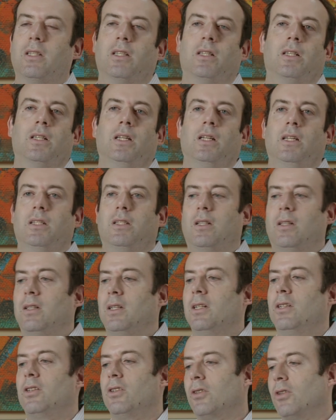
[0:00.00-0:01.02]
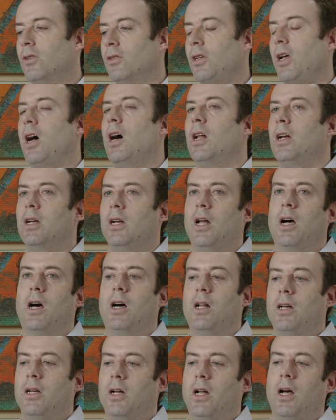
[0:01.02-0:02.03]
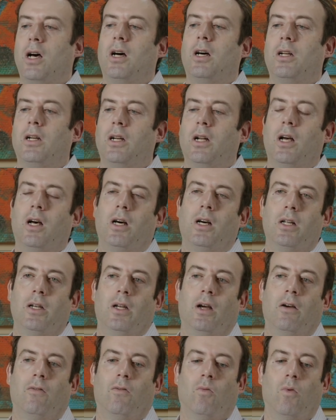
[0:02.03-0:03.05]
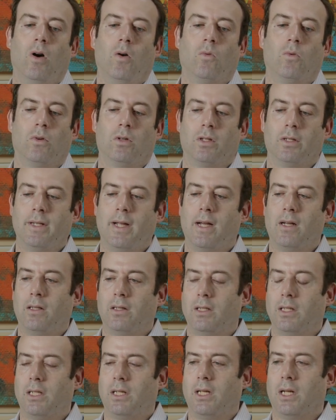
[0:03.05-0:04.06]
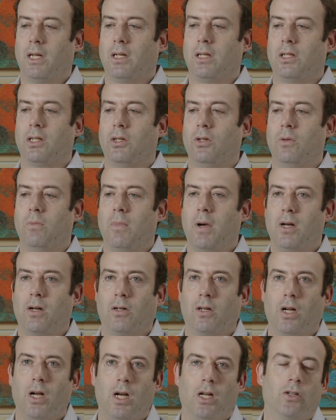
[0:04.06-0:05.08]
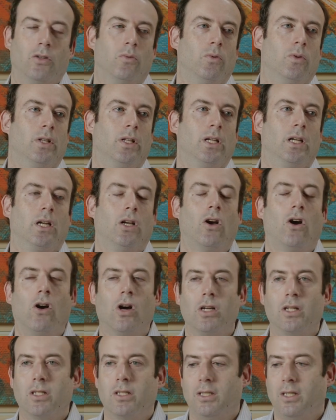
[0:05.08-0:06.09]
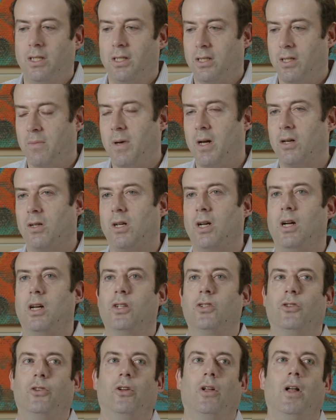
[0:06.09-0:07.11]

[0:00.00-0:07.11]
disease. The list just goes on and on and on and on of what we're now linking to mitochondria. We're linking heart disease to mitochondrial